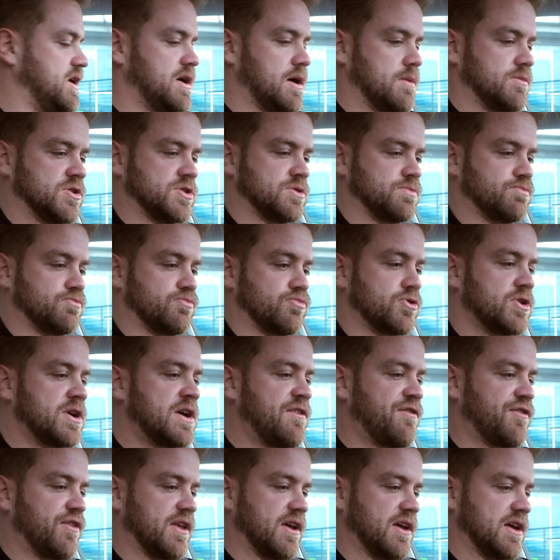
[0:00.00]
here, I'm just
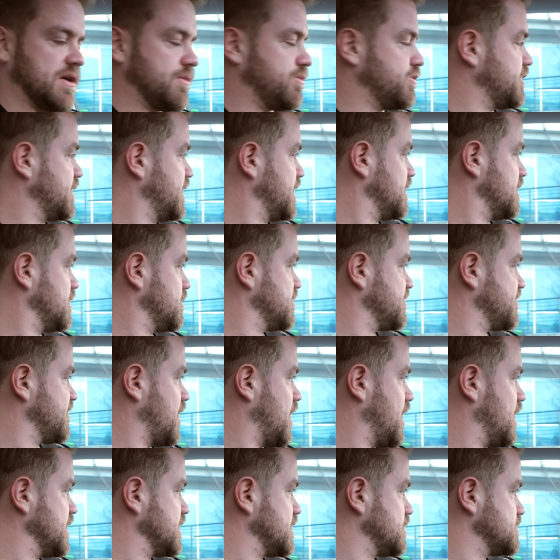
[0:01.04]
briefly going to play a little bit of
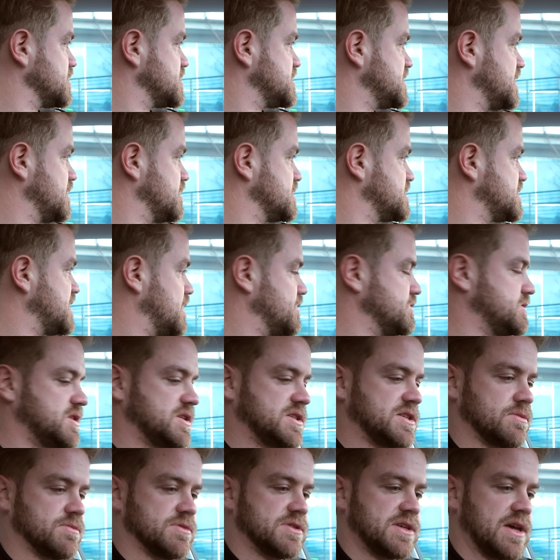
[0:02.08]
audio to see how the sound
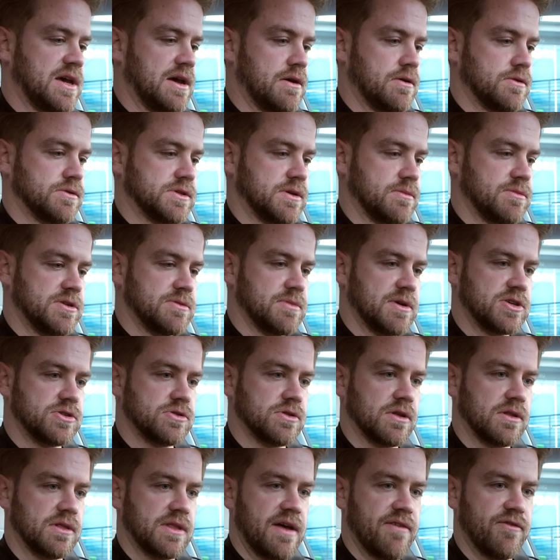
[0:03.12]
system sounds. Let me make sure
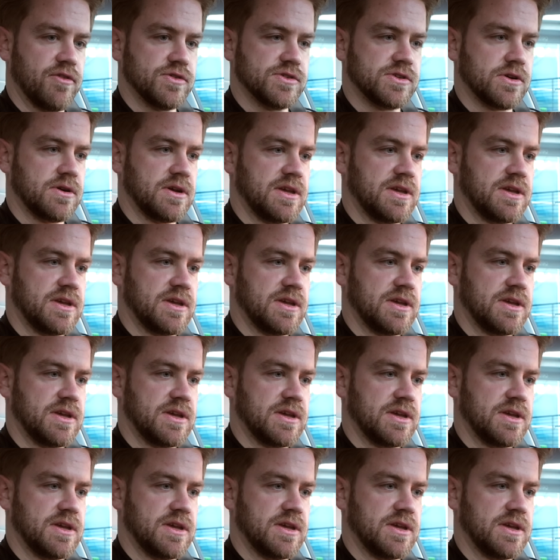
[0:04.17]
the levels are